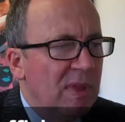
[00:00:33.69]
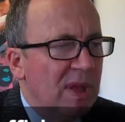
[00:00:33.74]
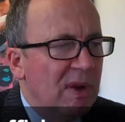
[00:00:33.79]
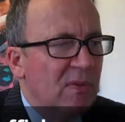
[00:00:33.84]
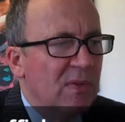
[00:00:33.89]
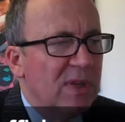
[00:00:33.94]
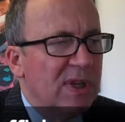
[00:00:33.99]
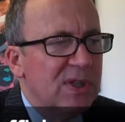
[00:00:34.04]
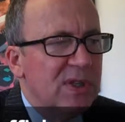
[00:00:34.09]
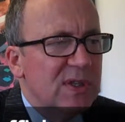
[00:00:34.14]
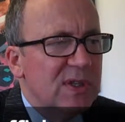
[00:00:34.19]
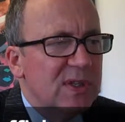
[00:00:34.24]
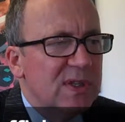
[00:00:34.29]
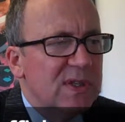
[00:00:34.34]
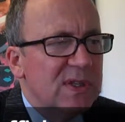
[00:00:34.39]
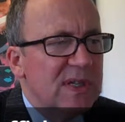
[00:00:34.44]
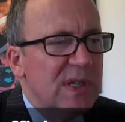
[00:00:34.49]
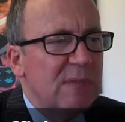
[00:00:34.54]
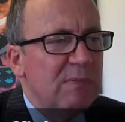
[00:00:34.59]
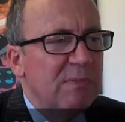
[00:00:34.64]
In relation
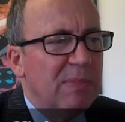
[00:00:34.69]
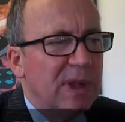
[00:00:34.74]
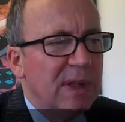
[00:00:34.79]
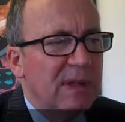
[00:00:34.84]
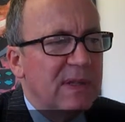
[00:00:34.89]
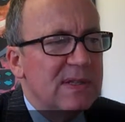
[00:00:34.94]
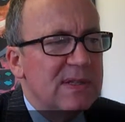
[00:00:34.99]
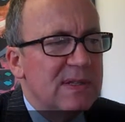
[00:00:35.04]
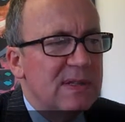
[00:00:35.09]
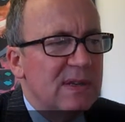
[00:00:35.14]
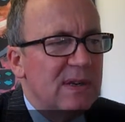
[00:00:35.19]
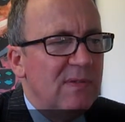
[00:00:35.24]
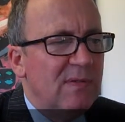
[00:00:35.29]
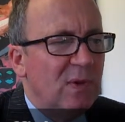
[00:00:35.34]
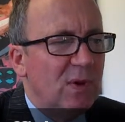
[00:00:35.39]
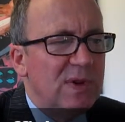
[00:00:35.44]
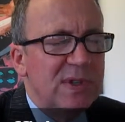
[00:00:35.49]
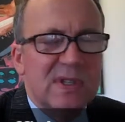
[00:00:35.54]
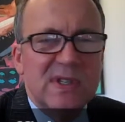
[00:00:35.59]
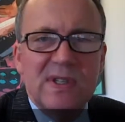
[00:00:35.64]
to seat belts,
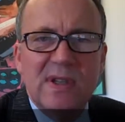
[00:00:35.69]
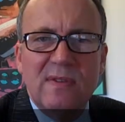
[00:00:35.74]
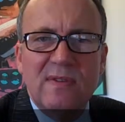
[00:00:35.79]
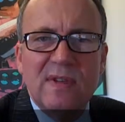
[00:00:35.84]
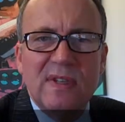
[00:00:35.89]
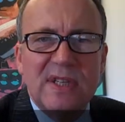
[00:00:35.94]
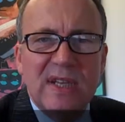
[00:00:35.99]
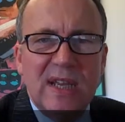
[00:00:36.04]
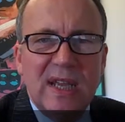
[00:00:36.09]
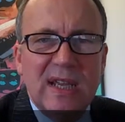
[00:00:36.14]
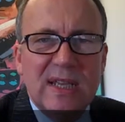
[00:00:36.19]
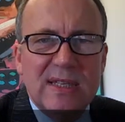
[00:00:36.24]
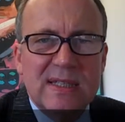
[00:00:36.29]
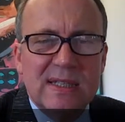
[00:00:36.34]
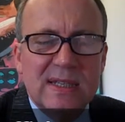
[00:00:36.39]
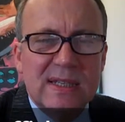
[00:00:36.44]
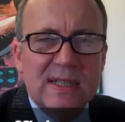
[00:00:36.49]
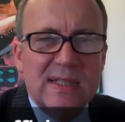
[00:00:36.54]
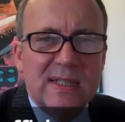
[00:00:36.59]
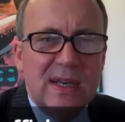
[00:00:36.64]
347 to
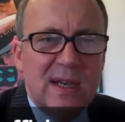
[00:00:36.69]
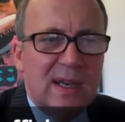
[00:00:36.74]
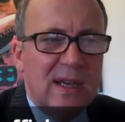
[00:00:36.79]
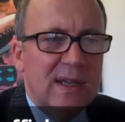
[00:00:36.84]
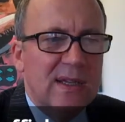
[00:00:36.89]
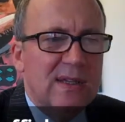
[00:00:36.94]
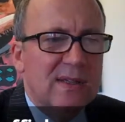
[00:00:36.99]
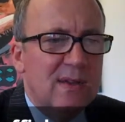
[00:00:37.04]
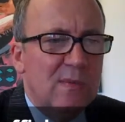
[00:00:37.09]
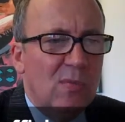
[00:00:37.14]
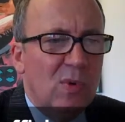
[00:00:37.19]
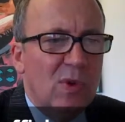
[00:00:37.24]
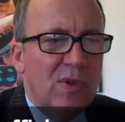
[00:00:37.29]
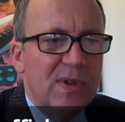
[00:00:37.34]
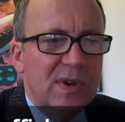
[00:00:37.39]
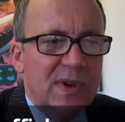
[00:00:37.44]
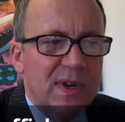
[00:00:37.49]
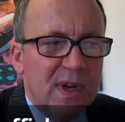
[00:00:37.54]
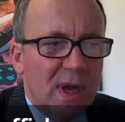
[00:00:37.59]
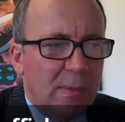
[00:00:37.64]
869, so
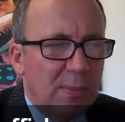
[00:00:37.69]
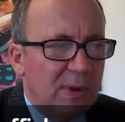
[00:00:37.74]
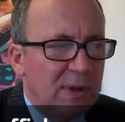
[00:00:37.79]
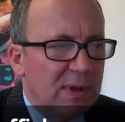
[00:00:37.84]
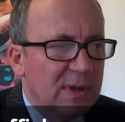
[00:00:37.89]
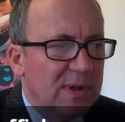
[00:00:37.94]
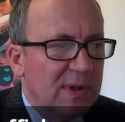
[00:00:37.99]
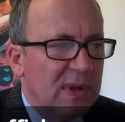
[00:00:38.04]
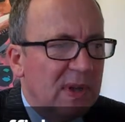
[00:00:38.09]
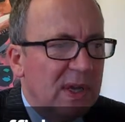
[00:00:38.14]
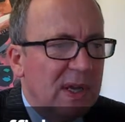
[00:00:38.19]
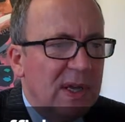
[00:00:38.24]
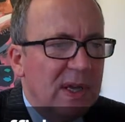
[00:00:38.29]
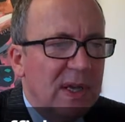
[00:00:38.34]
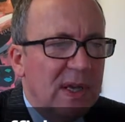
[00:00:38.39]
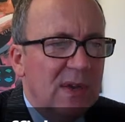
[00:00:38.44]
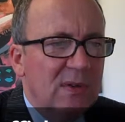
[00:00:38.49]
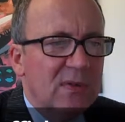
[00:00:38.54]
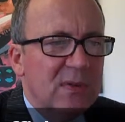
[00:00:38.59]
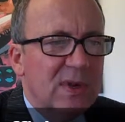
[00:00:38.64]
more than doubled.
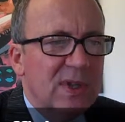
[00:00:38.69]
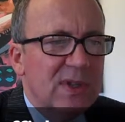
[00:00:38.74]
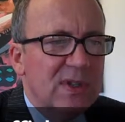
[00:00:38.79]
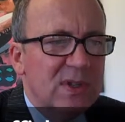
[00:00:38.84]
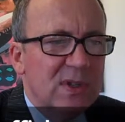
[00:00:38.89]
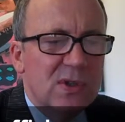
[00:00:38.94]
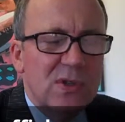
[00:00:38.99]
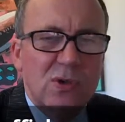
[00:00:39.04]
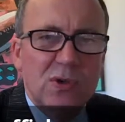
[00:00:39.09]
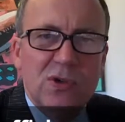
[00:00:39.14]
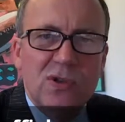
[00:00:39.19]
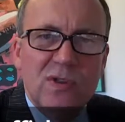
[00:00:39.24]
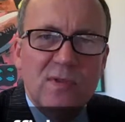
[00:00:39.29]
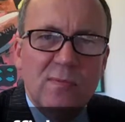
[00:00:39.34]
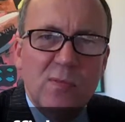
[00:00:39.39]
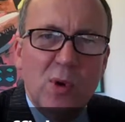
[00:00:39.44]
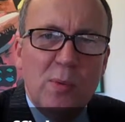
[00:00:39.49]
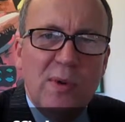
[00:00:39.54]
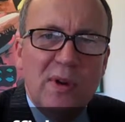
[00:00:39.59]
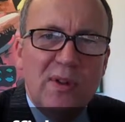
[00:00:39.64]
In relation to use
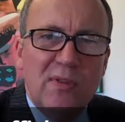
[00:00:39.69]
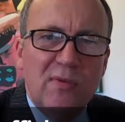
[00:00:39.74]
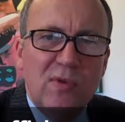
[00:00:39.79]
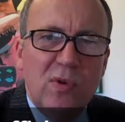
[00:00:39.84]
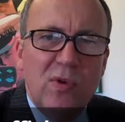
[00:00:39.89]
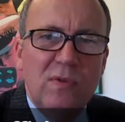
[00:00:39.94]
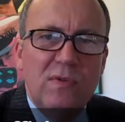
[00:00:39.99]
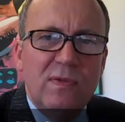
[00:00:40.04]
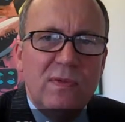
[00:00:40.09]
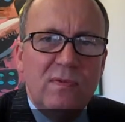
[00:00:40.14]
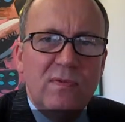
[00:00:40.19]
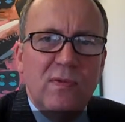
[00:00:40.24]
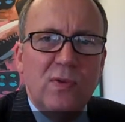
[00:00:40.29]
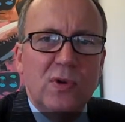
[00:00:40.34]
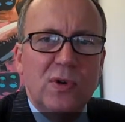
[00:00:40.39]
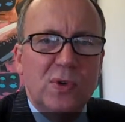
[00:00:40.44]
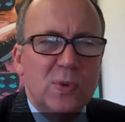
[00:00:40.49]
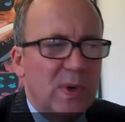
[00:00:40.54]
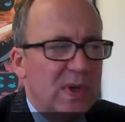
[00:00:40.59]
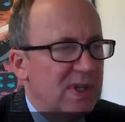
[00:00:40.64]
of mobile phone, from
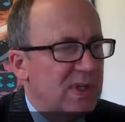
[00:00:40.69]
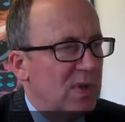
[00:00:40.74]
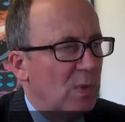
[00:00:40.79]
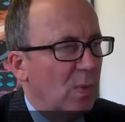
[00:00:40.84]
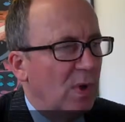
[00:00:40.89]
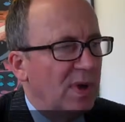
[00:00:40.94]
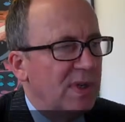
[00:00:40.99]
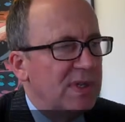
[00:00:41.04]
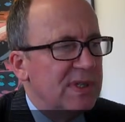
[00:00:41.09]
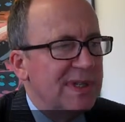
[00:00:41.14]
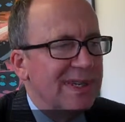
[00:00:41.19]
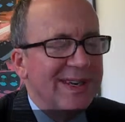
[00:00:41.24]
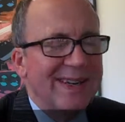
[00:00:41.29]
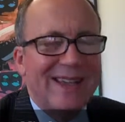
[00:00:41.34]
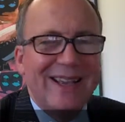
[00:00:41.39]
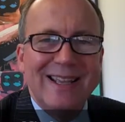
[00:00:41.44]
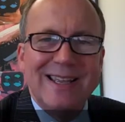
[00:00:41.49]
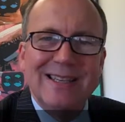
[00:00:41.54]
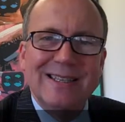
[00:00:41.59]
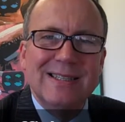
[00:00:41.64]
421 to
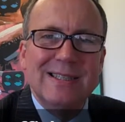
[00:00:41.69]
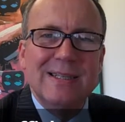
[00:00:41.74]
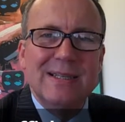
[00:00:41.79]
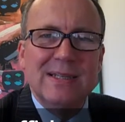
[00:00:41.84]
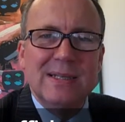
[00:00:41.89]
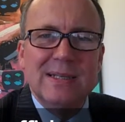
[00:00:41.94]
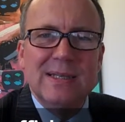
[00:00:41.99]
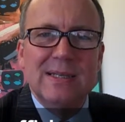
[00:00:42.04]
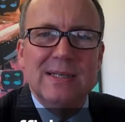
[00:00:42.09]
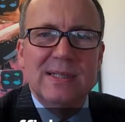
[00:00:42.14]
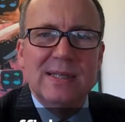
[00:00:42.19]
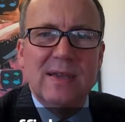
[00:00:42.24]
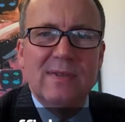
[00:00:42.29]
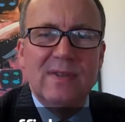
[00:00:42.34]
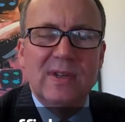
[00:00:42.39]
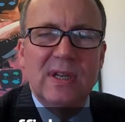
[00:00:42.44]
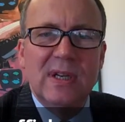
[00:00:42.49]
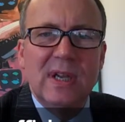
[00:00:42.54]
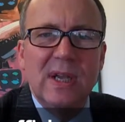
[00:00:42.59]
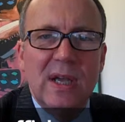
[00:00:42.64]

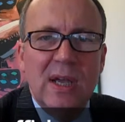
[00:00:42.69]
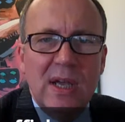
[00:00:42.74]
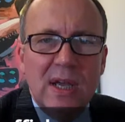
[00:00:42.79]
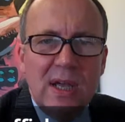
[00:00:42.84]
967.